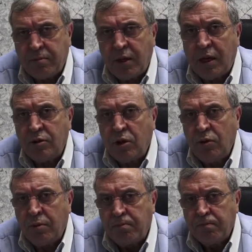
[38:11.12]
and
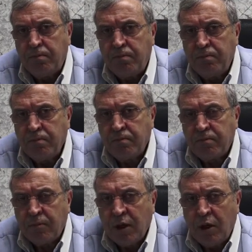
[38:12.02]
screw.
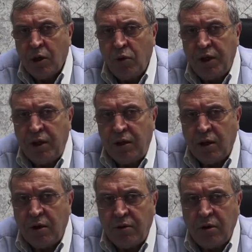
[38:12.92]
We did
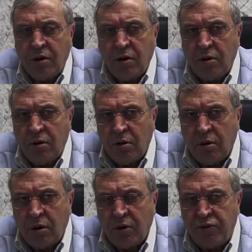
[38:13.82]
a
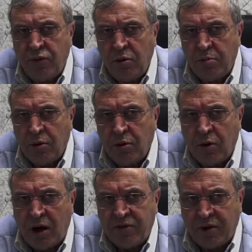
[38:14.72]
full bone
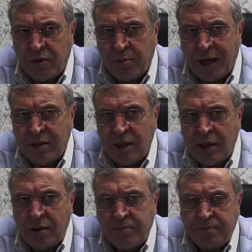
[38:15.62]
graft of the
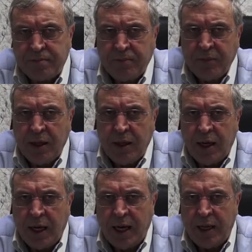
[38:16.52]
maxilla,
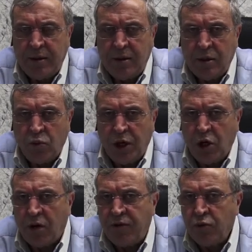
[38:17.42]
and we
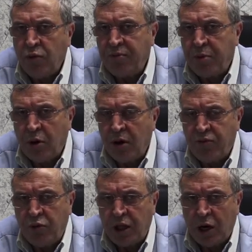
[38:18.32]
covered with
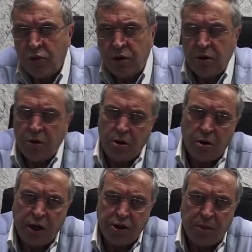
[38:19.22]
PRF without
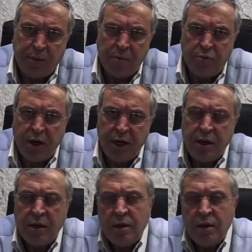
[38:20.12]
collagen membrane